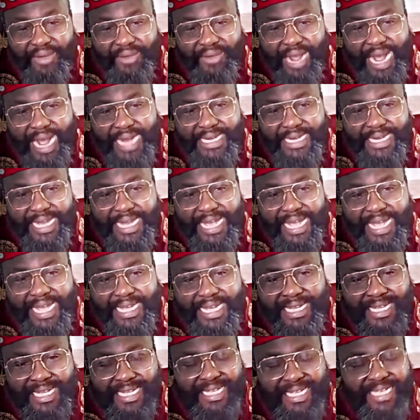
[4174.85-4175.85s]
And
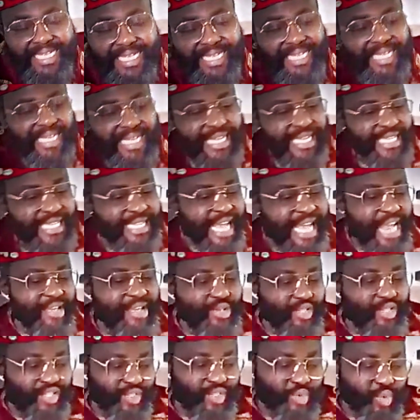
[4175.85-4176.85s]
that is,
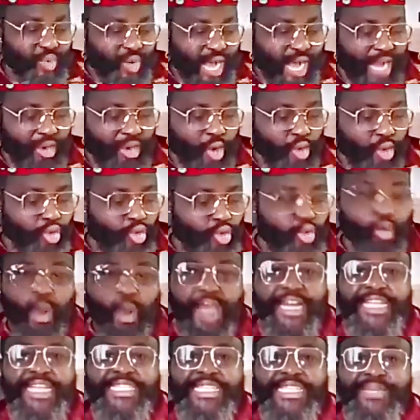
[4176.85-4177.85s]
you cannot do
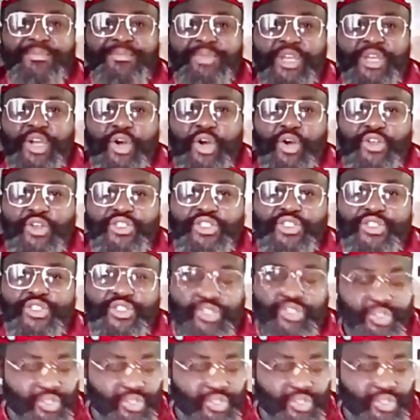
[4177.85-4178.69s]
anything because